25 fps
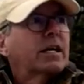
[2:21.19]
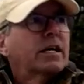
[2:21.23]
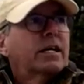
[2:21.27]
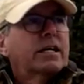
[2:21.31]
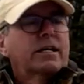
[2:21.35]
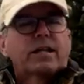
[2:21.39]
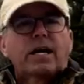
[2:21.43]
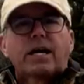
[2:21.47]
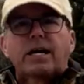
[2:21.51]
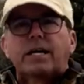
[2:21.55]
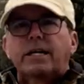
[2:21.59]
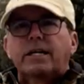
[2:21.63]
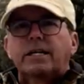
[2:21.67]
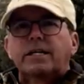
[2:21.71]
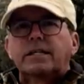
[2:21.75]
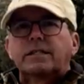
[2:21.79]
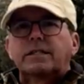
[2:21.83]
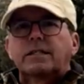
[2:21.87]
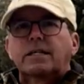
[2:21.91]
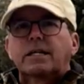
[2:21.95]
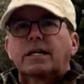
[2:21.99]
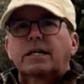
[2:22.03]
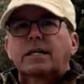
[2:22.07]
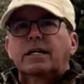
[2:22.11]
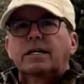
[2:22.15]
They they
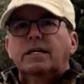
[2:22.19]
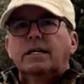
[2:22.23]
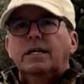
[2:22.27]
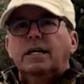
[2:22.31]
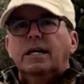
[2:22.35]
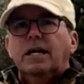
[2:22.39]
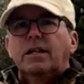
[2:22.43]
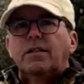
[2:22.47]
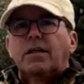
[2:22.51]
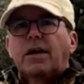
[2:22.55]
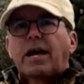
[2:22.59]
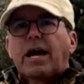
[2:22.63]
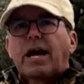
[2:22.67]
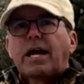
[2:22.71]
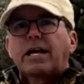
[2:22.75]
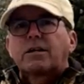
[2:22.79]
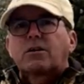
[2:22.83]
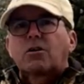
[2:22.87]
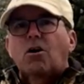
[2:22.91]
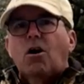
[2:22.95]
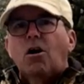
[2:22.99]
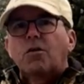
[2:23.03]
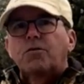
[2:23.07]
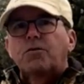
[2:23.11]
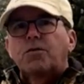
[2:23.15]
didn't. Uh, they
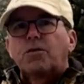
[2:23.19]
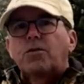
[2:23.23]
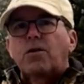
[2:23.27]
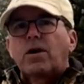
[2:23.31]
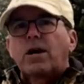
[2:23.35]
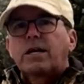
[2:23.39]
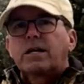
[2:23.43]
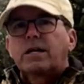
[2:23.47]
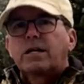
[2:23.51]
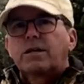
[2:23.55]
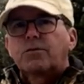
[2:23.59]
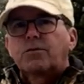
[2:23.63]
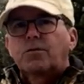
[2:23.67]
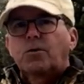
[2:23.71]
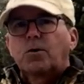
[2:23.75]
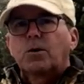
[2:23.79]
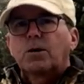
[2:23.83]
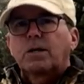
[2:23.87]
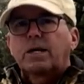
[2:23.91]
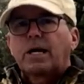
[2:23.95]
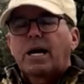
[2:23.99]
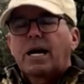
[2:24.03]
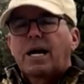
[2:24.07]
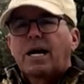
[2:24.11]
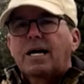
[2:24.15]
had called for rain in the
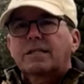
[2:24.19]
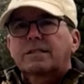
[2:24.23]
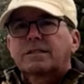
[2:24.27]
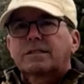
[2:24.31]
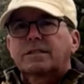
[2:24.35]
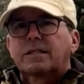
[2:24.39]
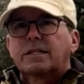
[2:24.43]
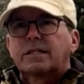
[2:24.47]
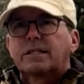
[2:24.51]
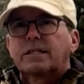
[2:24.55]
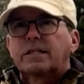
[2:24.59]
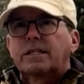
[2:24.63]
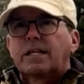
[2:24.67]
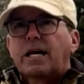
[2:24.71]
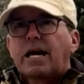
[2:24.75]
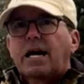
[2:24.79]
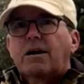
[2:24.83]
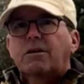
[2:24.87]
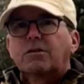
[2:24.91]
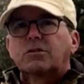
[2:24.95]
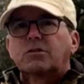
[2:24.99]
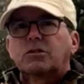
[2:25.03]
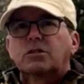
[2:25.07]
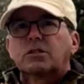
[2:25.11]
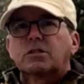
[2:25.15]
forecast, and
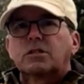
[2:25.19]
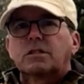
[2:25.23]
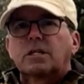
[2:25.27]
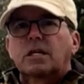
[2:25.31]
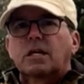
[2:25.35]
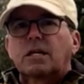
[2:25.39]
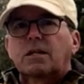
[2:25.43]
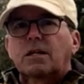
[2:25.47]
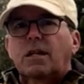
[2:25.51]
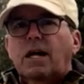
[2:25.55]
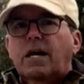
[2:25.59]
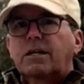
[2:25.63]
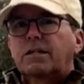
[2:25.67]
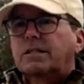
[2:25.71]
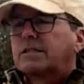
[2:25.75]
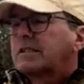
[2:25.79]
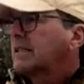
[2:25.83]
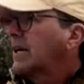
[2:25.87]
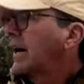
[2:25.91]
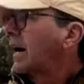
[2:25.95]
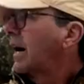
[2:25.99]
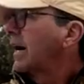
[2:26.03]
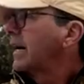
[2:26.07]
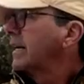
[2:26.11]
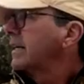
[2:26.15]
now it's just uh, cloudy
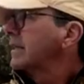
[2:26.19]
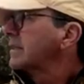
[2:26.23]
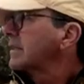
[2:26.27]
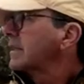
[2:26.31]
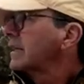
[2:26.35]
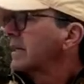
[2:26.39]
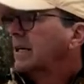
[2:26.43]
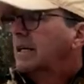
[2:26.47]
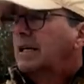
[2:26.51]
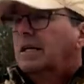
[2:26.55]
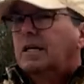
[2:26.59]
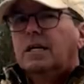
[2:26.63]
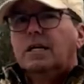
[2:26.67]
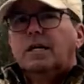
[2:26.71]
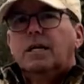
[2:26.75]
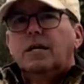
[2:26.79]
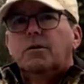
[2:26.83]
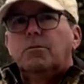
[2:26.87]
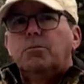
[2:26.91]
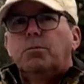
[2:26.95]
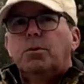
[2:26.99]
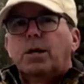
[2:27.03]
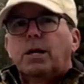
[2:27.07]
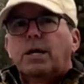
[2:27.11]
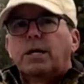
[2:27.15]
skies.
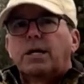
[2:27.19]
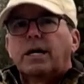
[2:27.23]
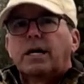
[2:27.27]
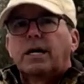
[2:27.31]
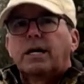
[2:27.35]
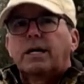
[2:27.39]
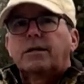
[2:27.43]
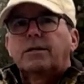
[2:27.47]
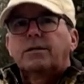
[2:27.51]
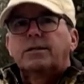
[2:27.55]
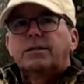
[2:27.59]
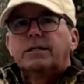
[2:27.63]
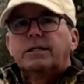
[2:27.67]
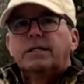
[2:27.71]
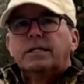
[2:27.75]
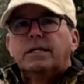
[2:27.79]
But uh,